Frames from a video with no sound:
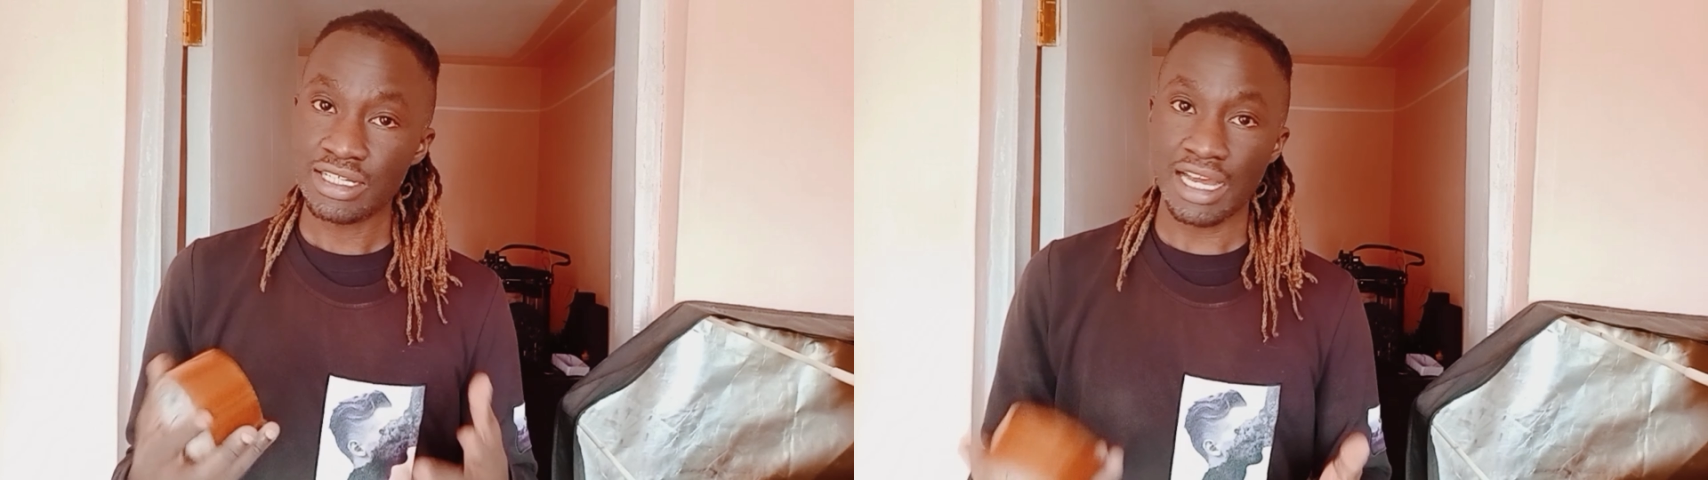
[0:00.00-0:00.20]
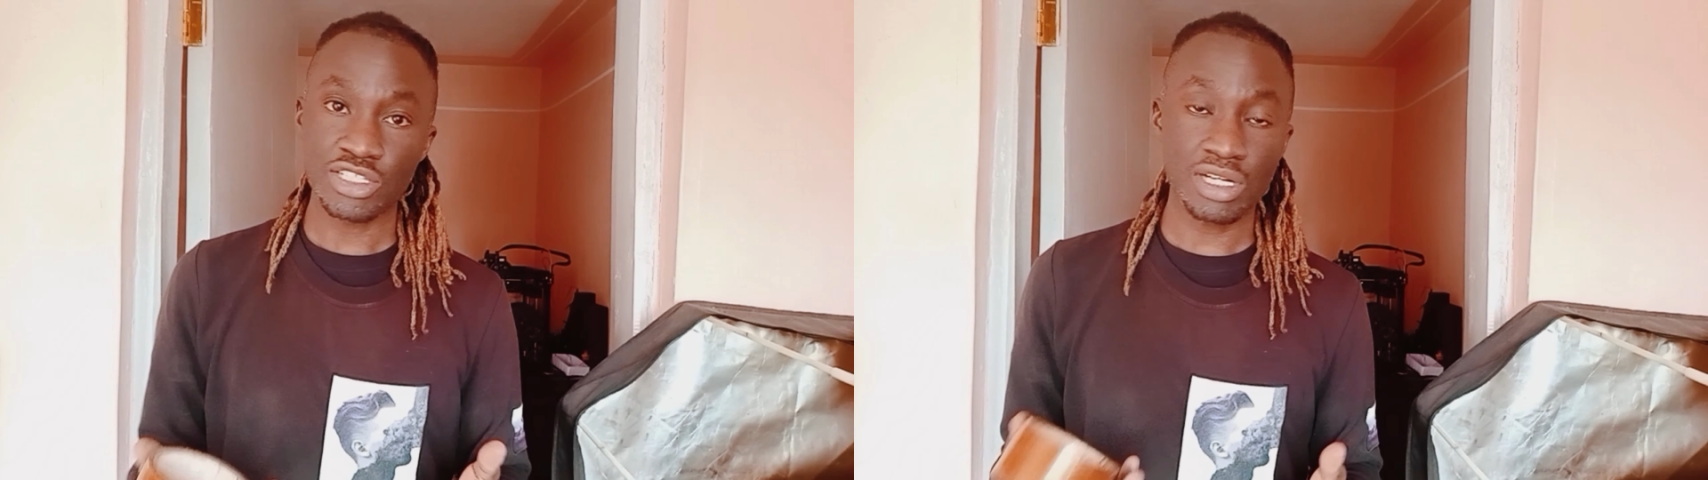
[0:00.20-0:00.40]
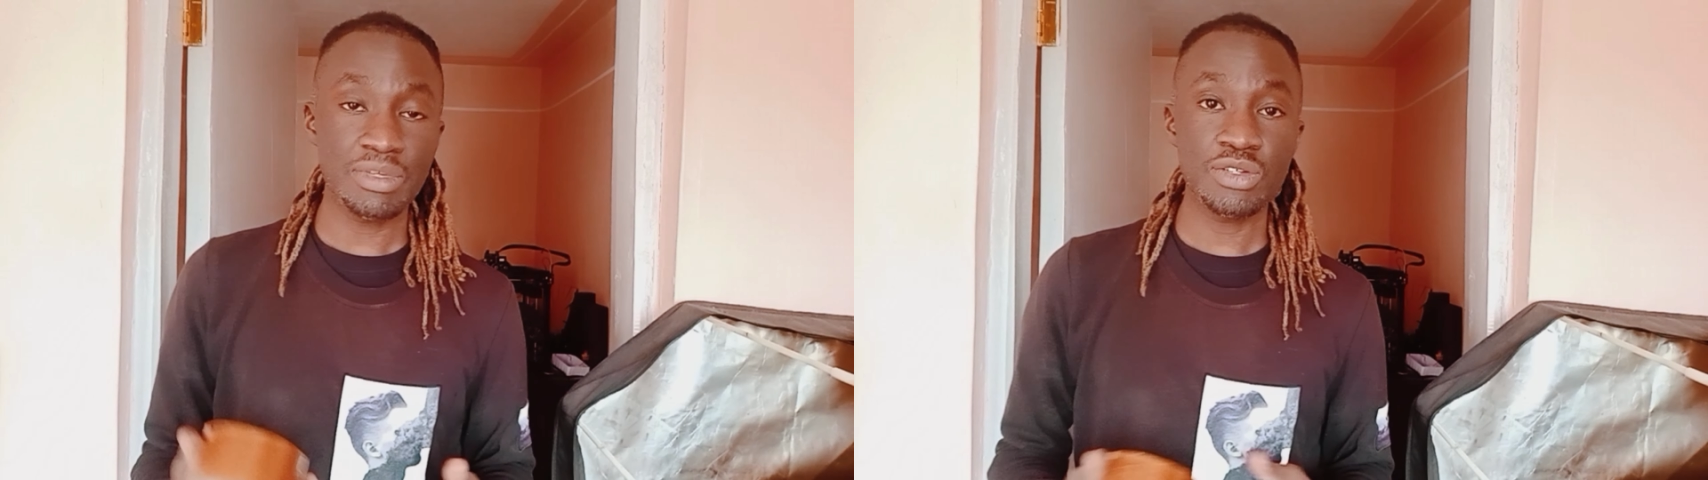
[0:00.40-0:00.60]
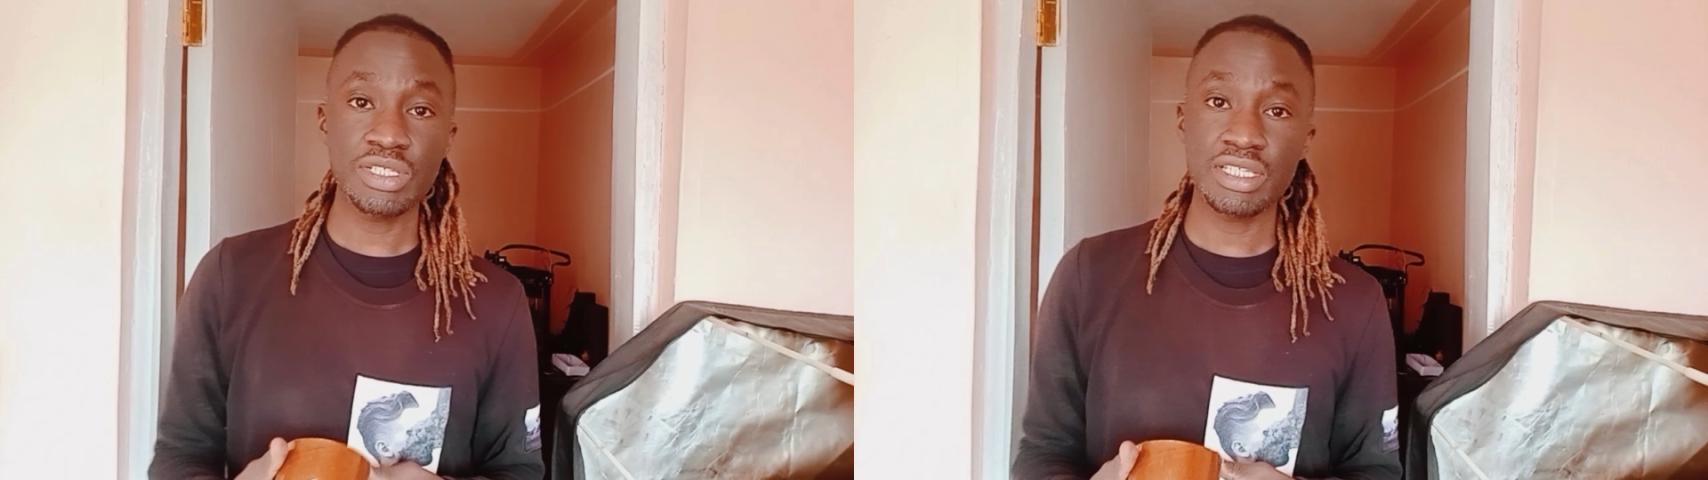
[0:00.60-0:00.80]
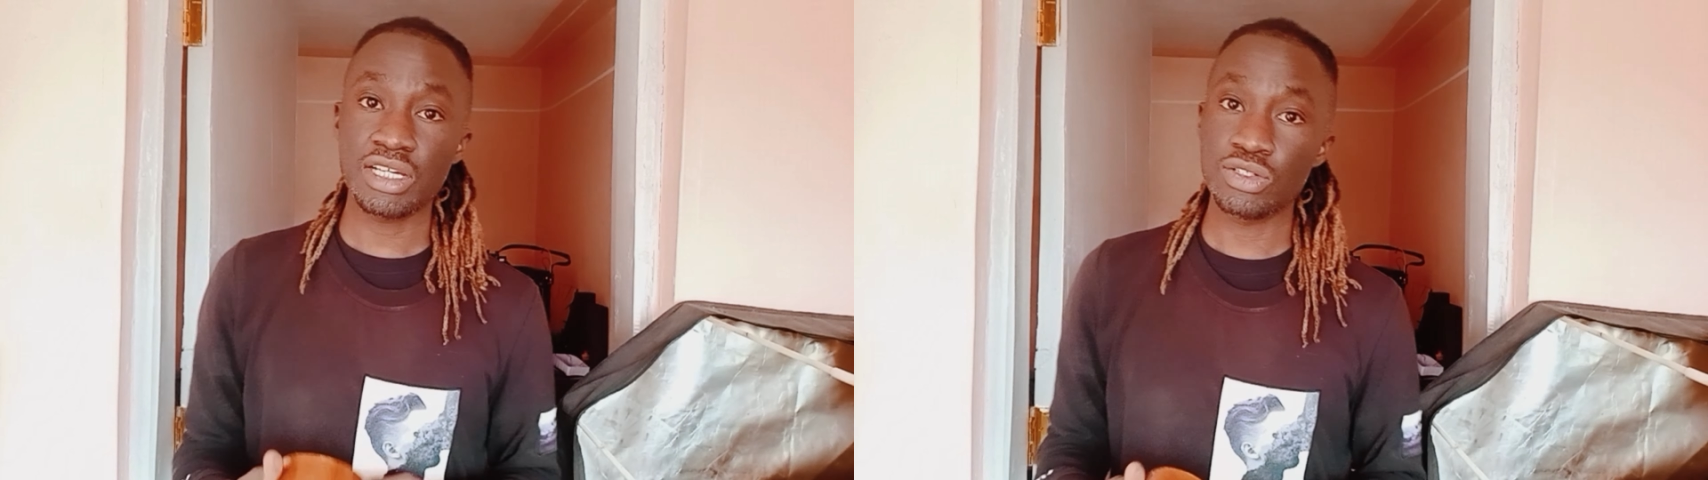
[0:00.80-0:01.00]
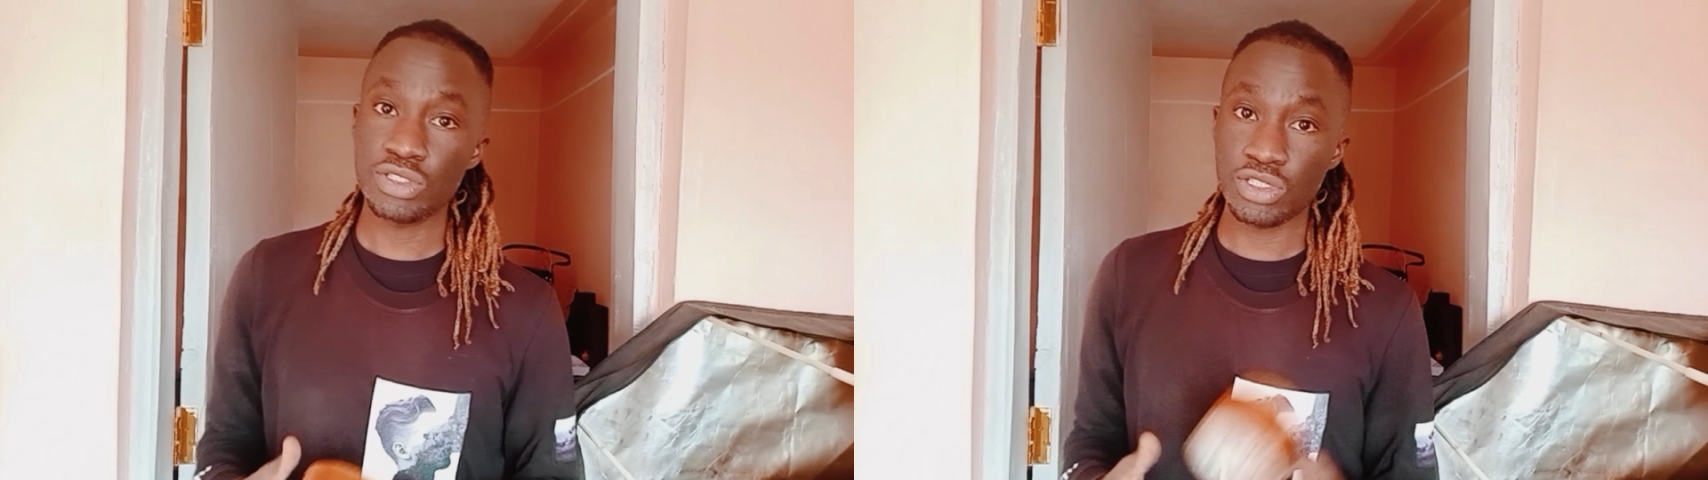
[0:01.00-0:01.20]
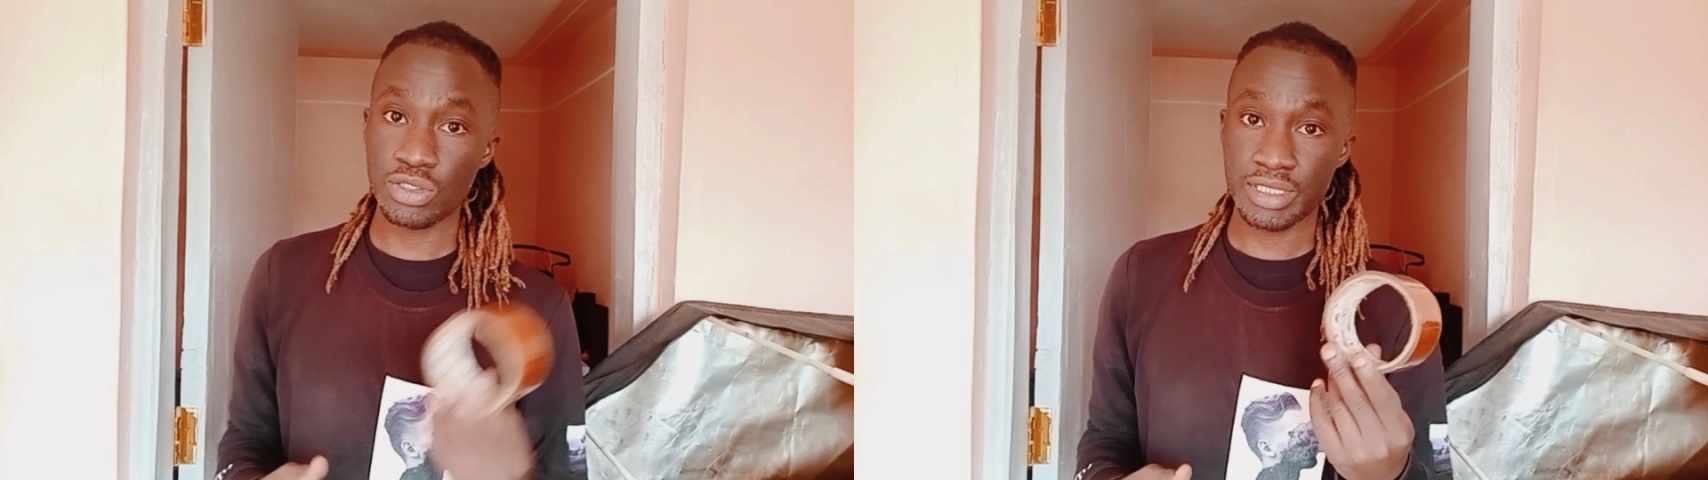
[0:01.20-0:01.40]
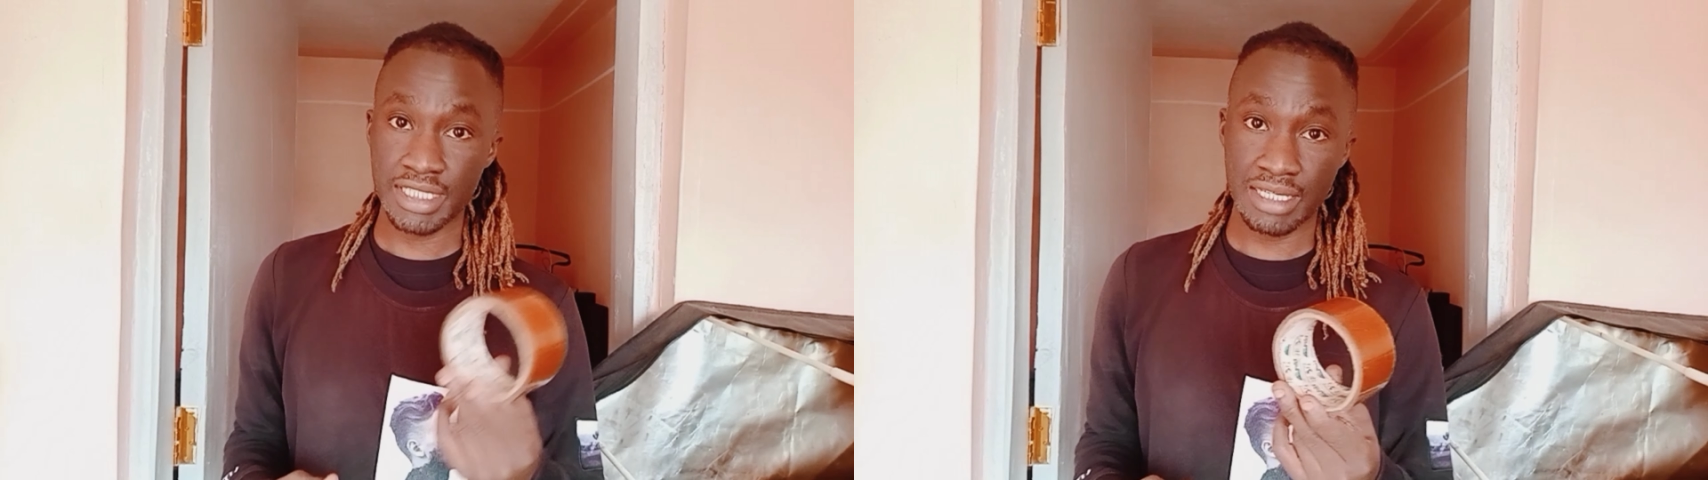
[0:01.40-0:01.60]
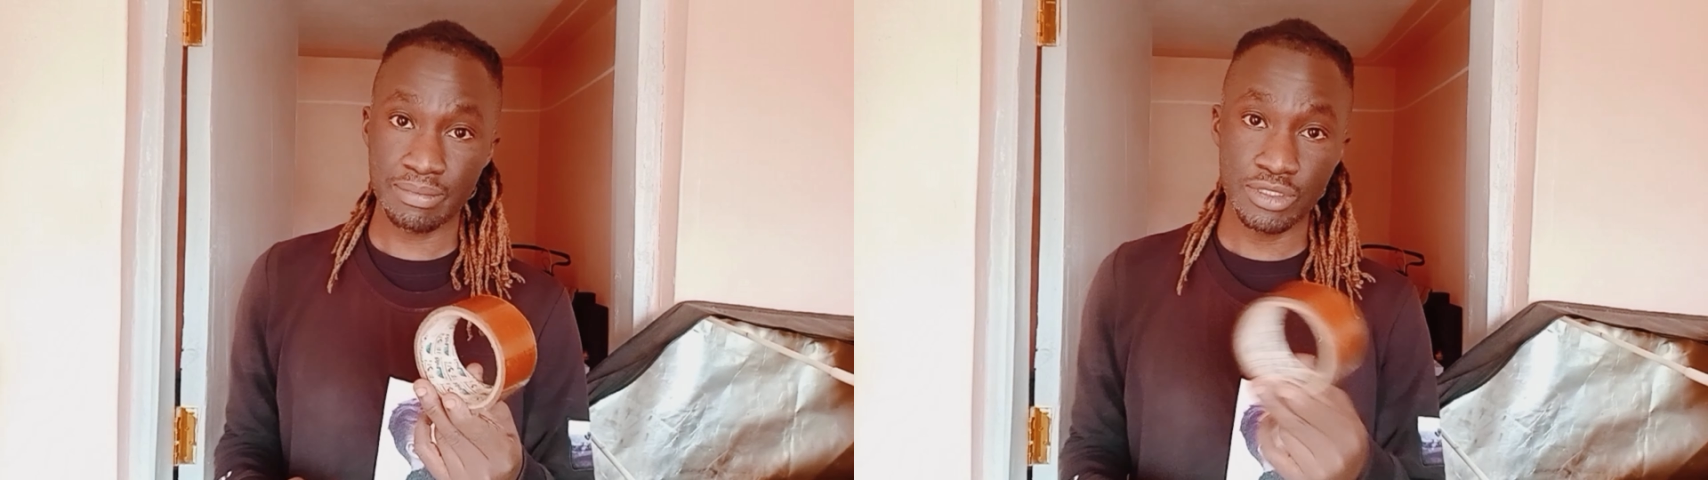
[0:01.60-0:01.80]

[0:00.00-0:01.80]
So I'll be using the good old tape